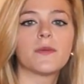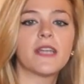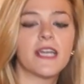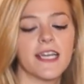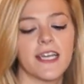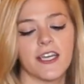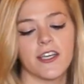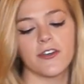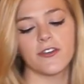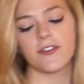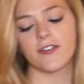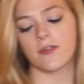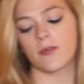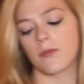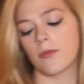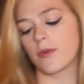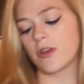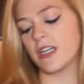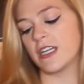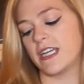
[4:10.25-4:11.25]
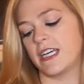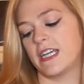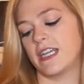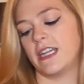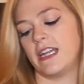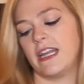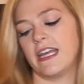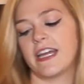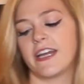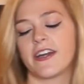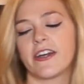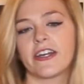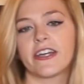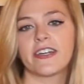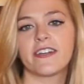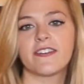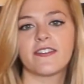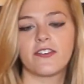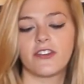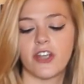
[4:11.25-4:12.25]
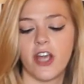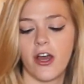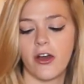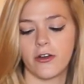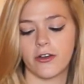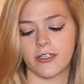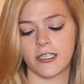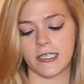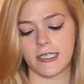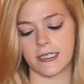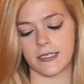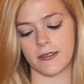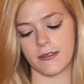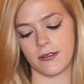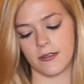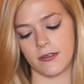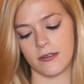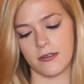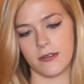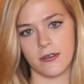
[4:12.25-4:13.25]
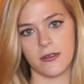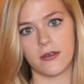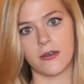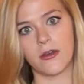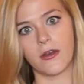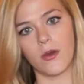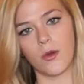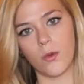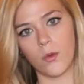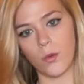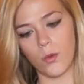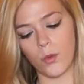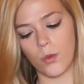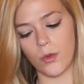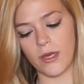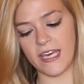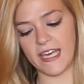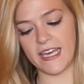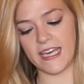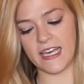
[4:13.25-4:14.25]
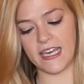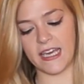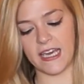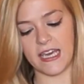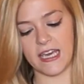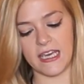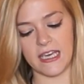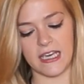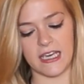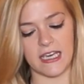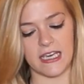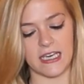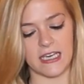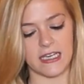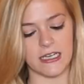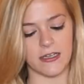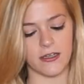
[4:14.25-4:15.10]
bring you some really hilarious jokes. Whee!